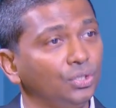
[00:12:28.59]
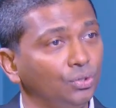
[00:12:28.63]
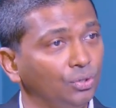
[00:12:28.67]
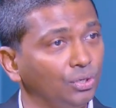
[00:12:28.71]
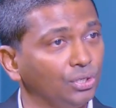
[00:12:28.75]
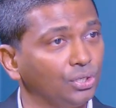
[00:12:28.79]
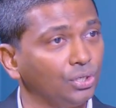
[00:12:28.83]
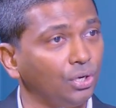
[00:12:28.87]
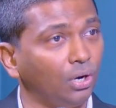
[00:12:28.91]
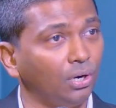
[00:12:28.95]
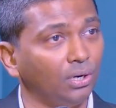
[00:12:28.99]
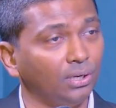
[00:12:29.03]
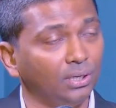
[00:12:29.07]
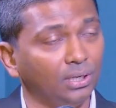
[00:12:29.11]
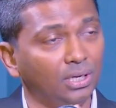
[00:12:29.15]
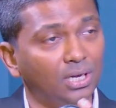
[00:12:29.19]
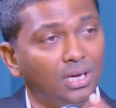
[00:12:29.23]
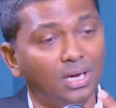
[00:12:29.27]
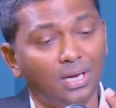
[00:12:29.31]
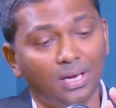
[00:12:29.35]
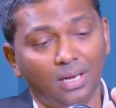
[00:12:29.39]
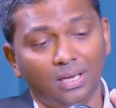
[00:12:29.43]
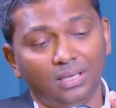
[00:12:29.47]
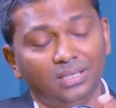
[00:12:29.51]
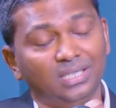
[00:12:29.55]
US dollar,
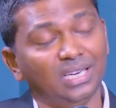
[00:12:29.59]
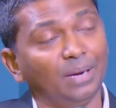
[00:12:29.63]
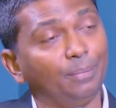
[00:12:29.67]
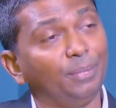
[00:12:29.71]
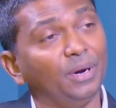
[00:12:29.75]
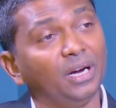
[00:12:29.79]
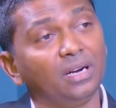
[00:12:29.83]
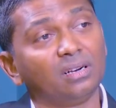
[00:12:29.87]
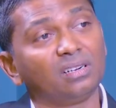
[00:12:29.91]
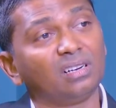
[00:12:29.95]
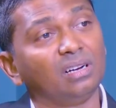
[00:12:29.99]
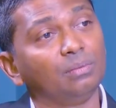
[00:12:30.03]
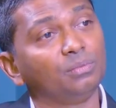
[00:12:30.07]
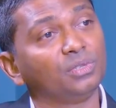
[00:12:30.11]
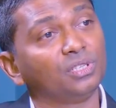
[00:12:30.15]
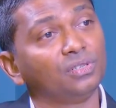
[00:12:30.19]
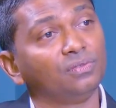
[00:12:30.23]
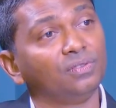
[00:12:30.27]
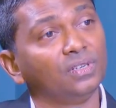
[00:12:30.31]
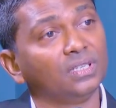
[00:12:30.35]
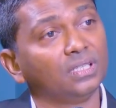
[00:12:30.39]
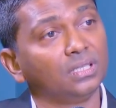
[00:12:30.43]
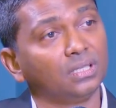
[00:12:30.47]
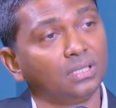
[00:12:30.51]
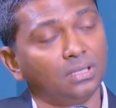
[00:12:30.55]
Japan comes
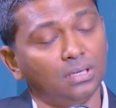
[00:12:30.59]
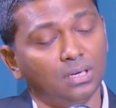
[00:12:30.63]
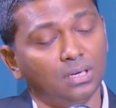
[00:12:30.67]
first.